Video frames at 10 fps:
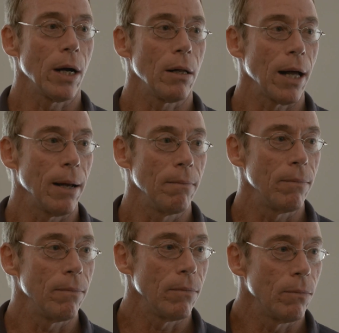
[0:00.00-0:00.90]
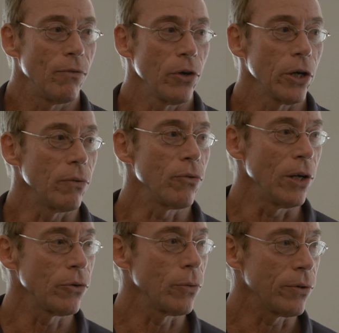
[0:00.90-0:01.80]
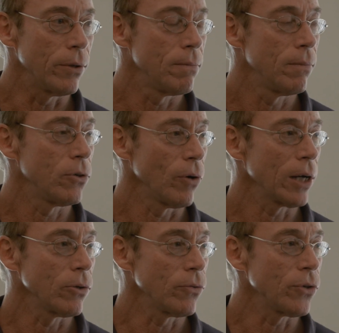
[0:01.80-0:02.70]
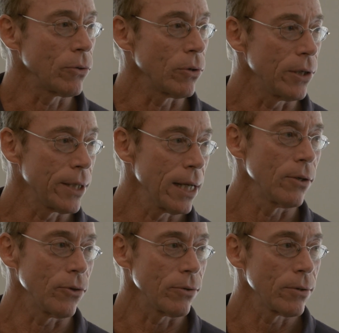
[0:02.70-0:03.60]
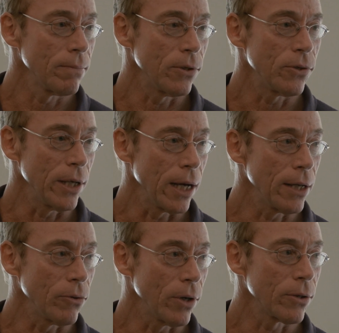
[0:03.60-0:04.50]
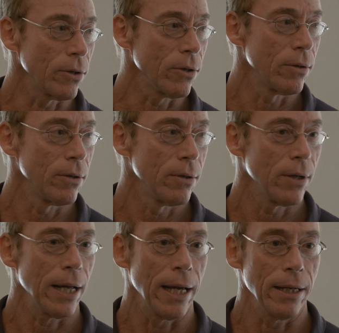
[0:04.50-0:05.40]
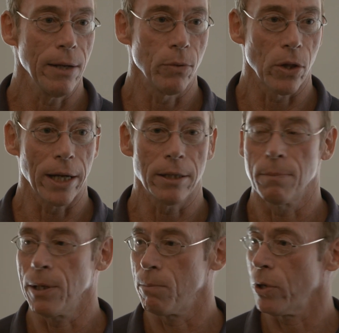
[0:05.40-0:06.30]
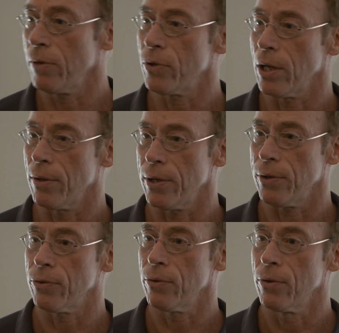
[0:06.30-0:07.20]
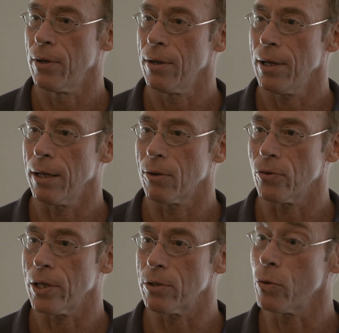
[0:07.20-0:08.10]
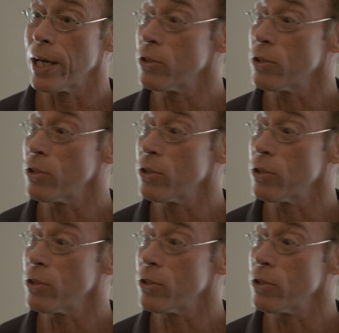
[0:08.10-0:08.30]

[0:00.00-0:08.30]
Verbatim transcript: well, I'm very good friends with the director of Central Intelligence, the C I A director, and he would like to be briefed on this. And of course I said, well,